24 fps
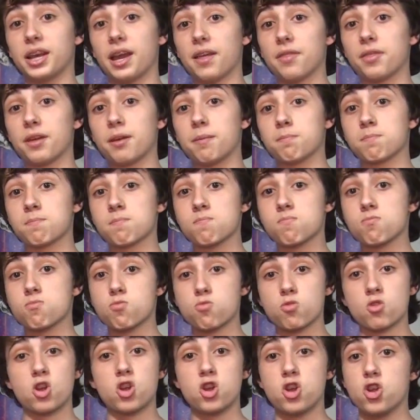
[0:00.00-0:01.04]
get them,
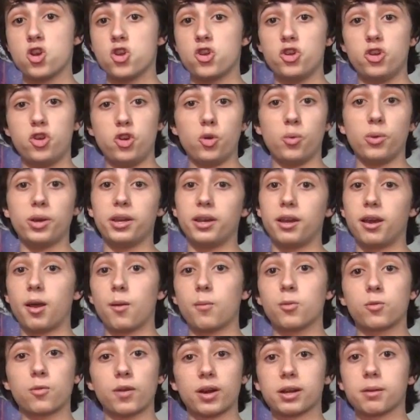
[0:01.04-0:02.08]
do it. I
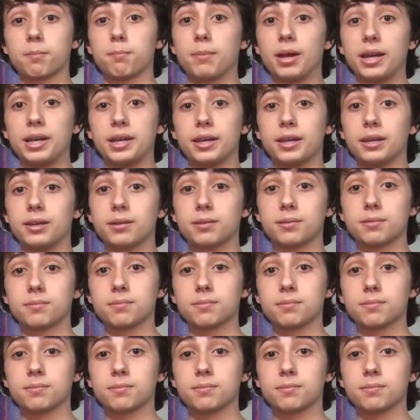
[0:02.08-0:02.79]
would recommend it.